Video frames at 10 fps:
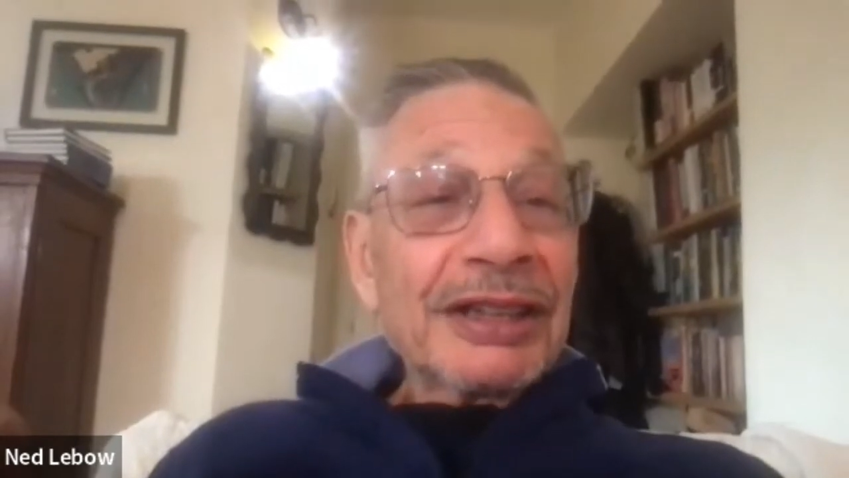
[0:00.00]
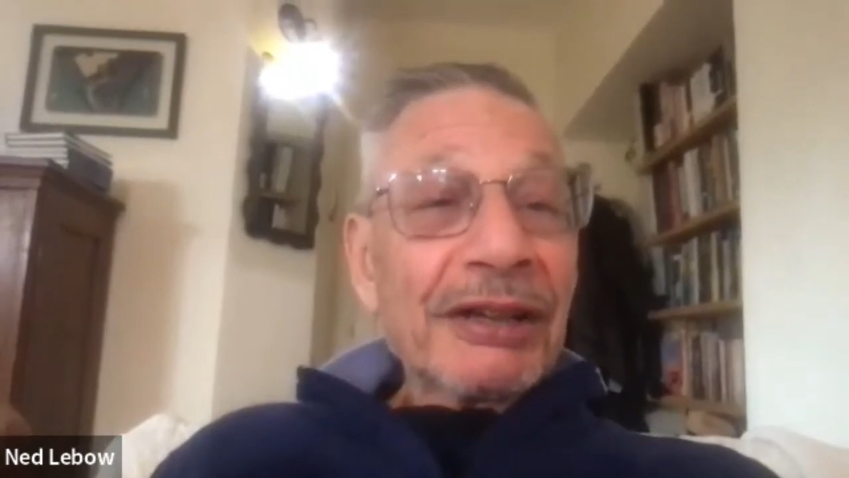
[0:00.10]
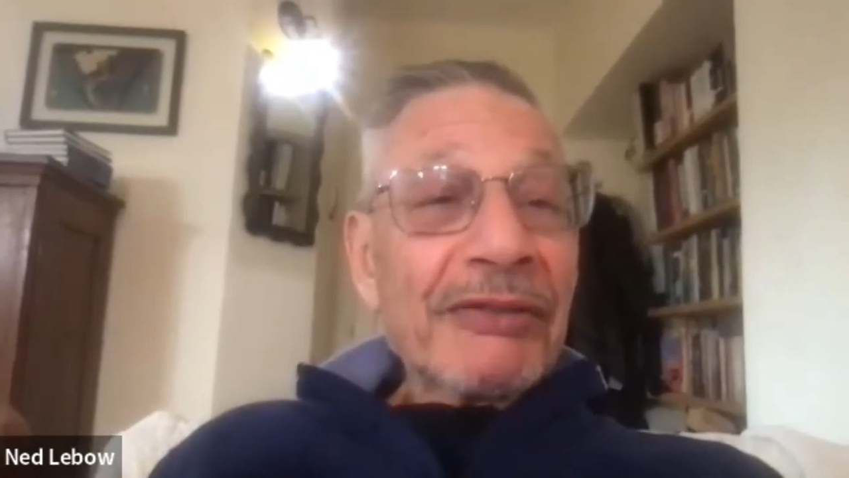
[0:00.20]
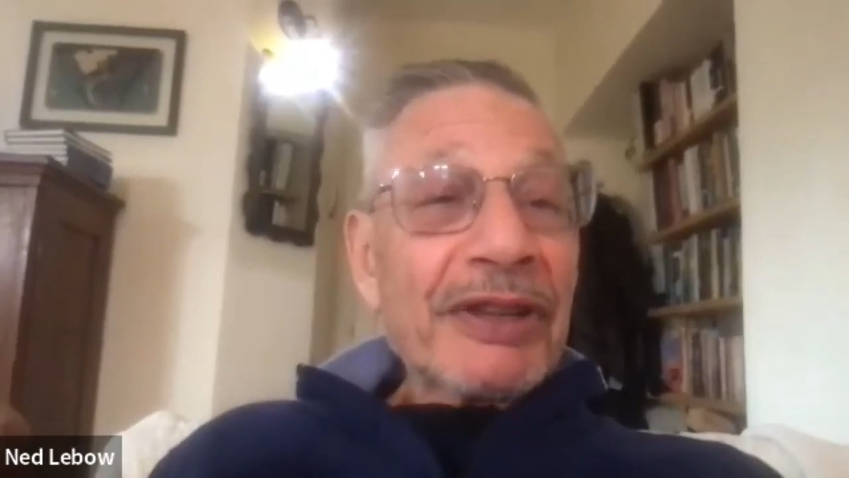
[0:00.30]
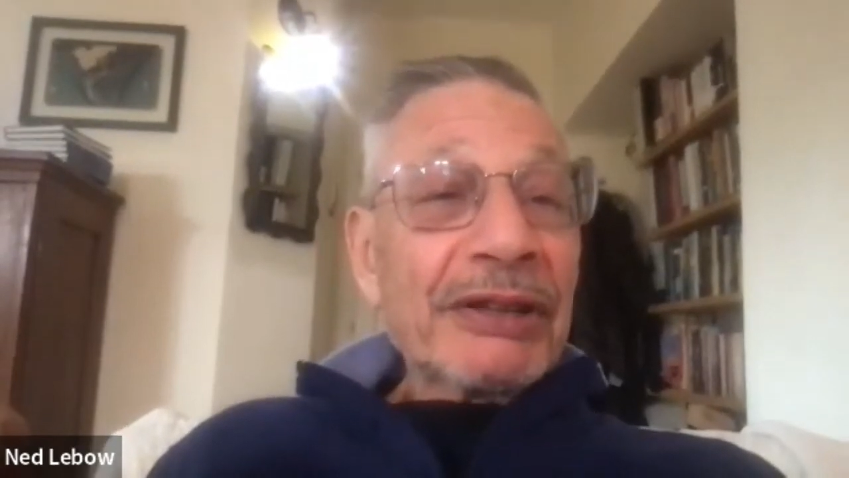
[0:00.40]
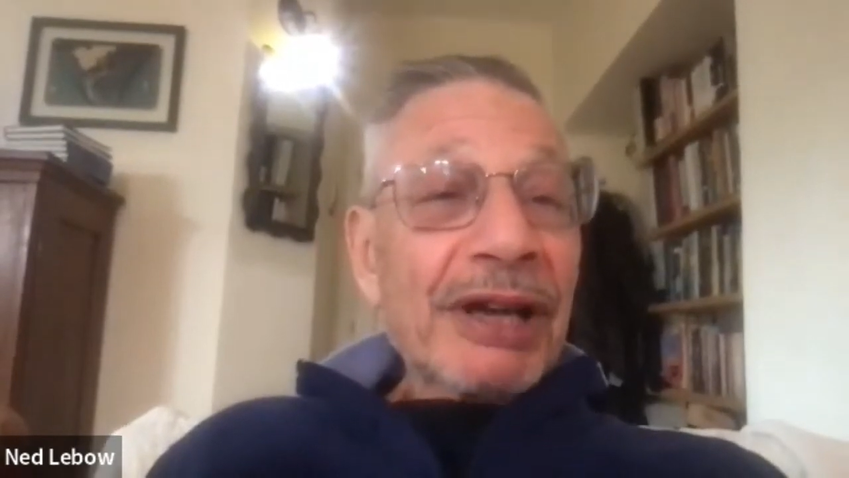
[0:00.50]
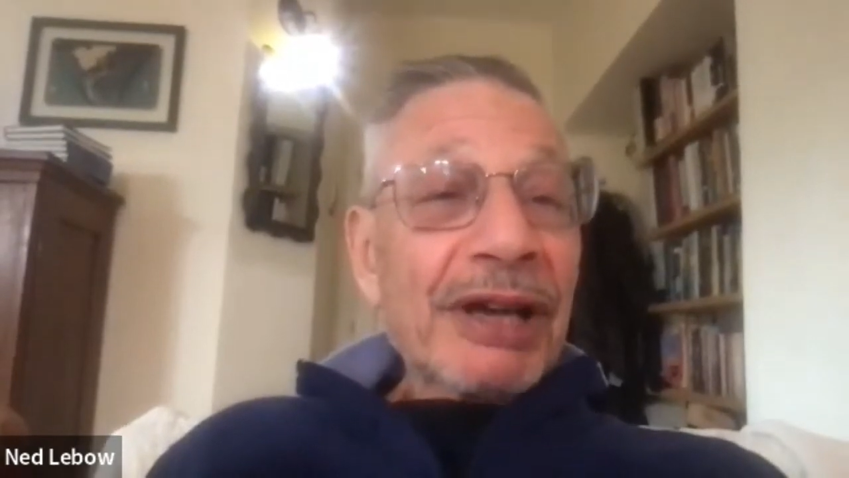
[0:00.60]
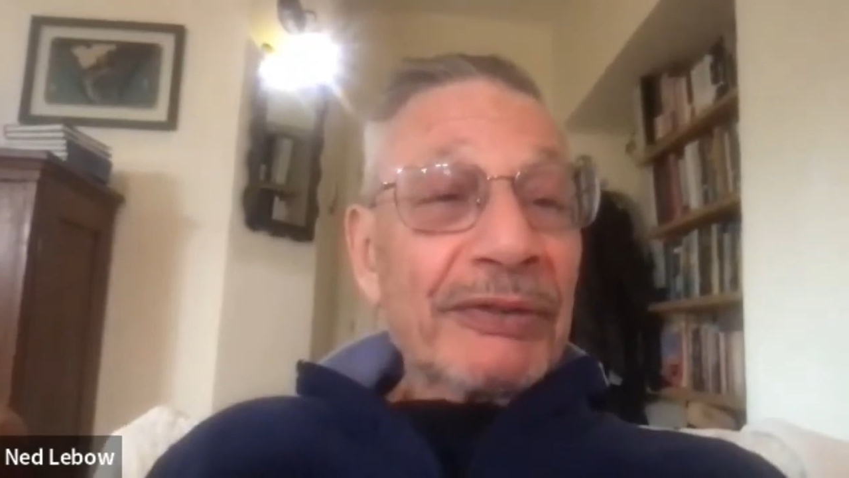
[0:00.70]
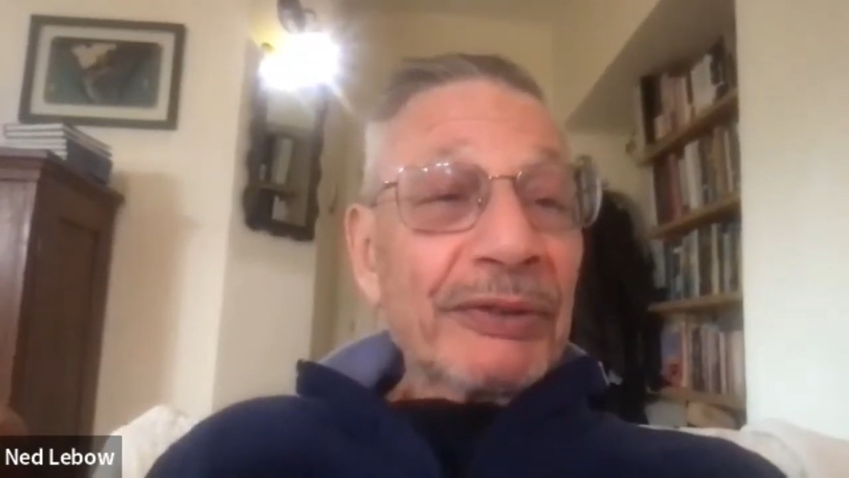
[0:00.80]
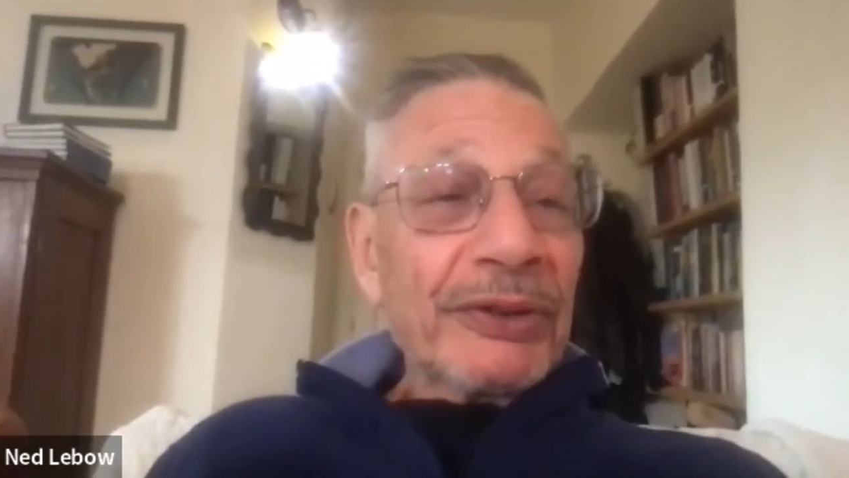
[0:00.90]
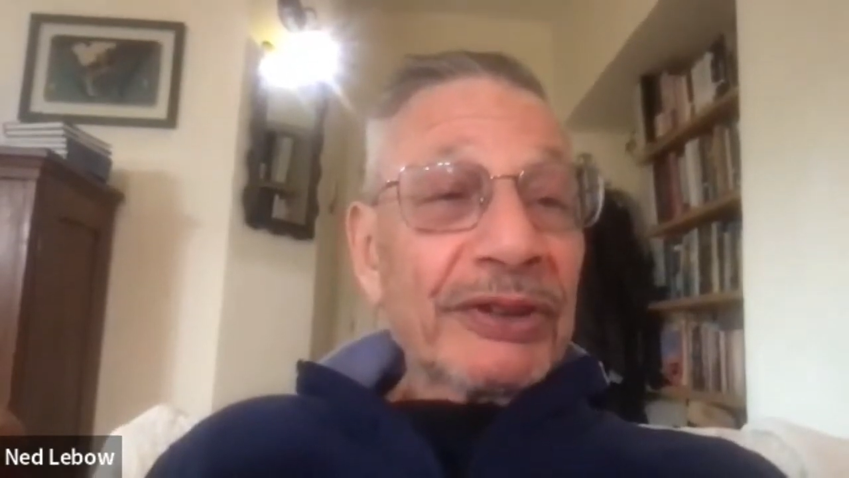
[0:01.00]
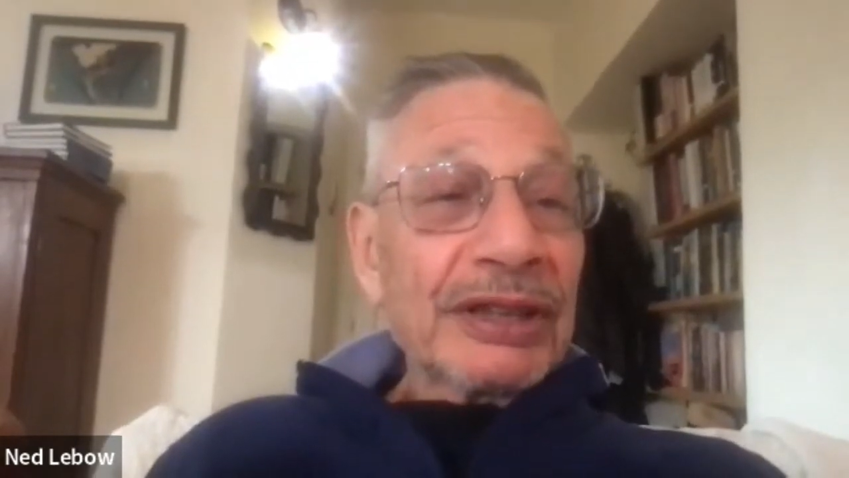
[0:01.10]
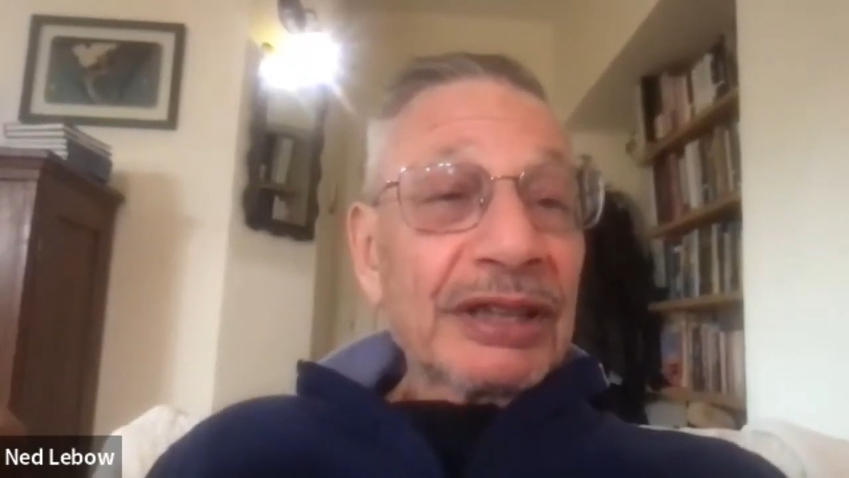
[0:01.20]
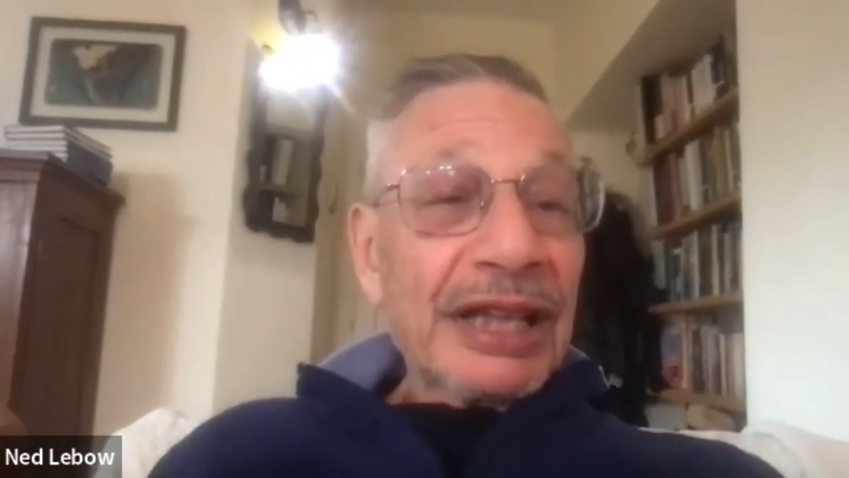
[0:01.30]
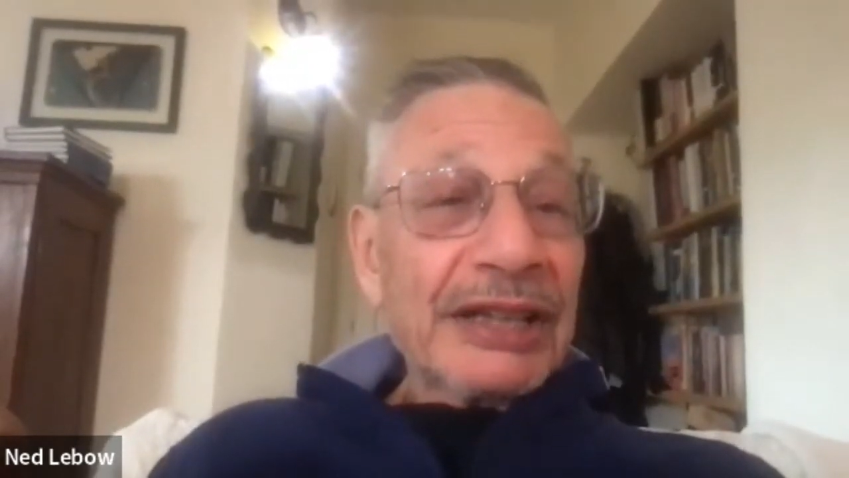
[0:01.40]
of their
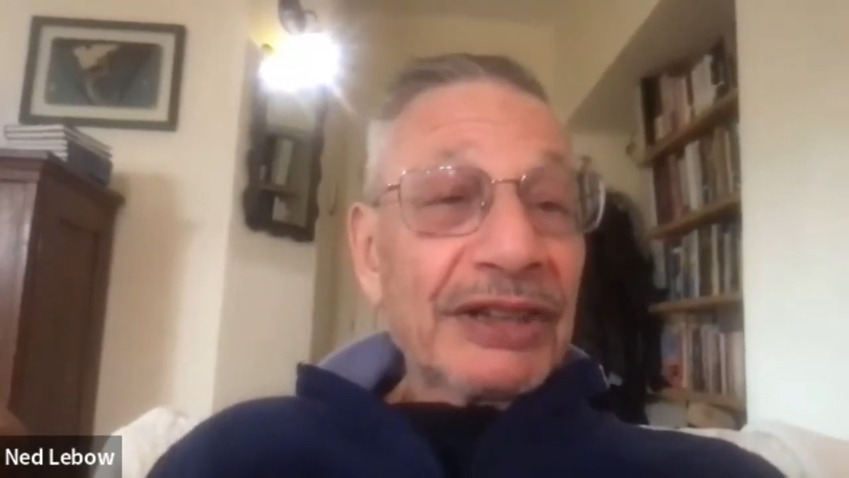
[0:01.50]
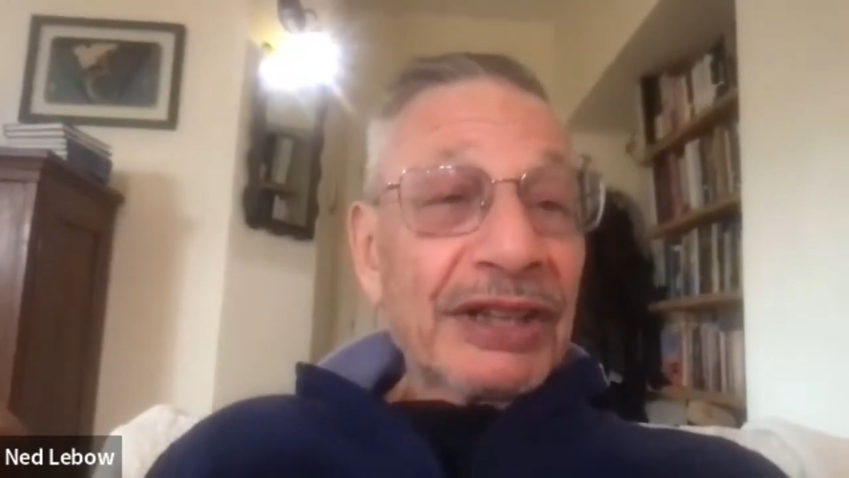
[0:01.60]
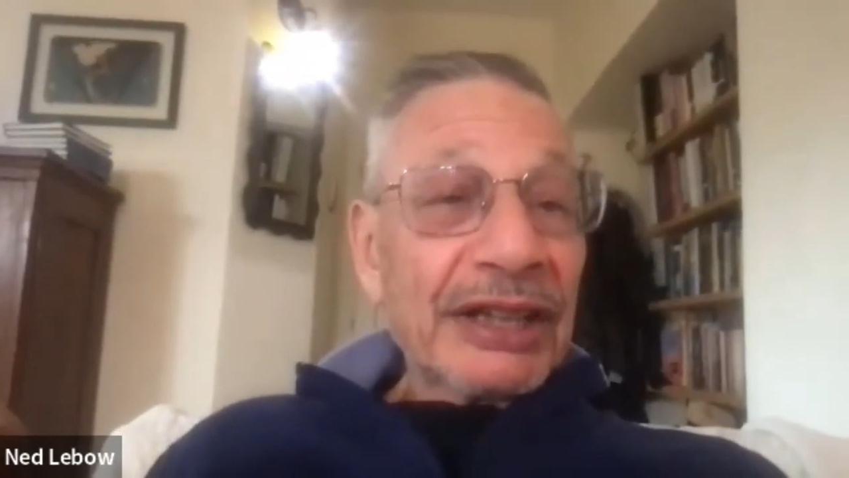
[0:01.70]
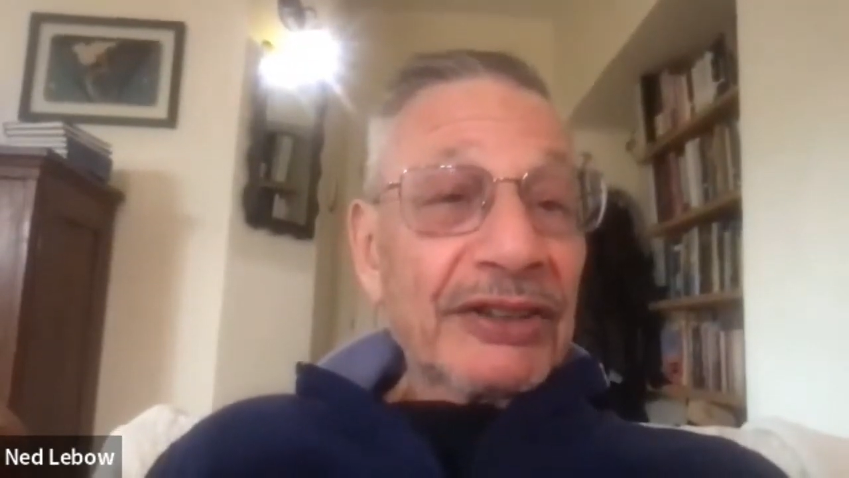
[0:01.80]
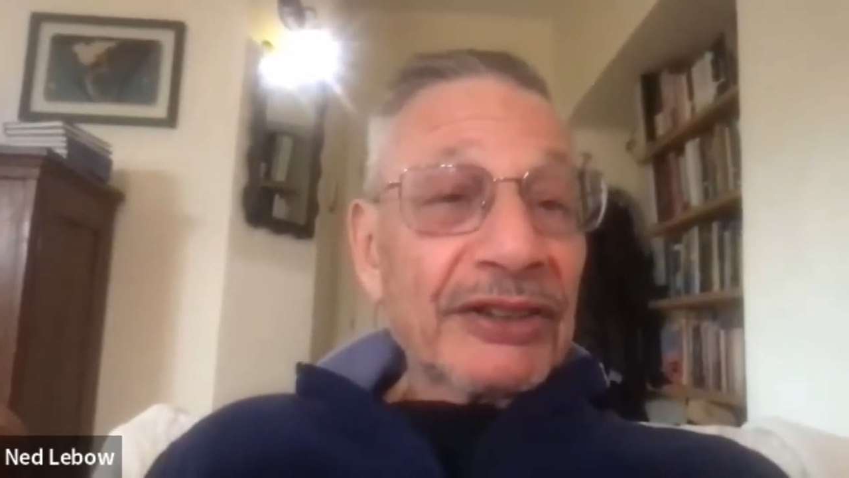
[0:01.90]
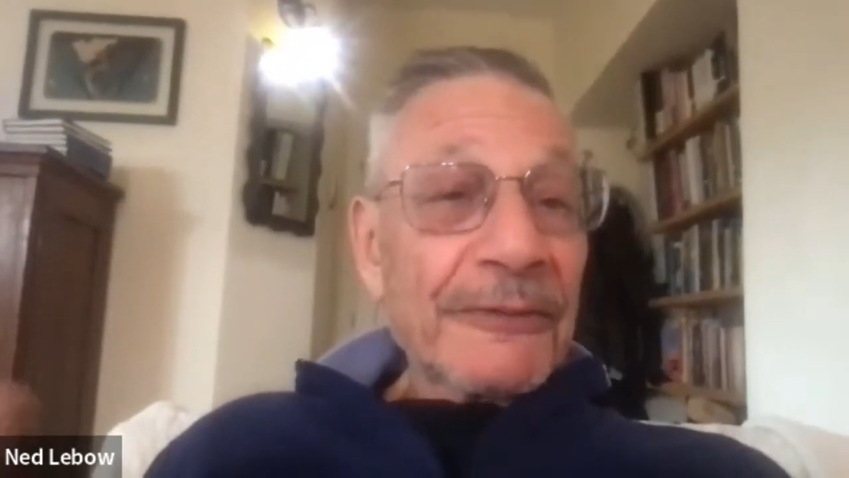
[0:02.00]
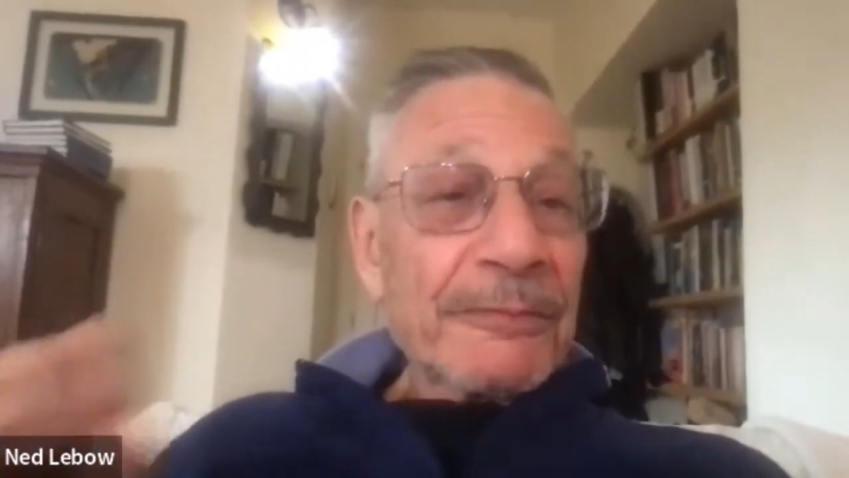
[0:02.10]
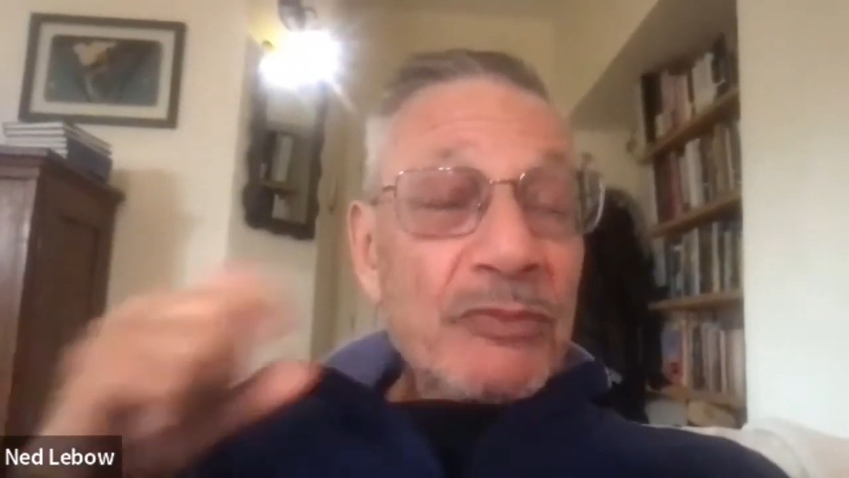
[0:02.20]
rifles and tanks,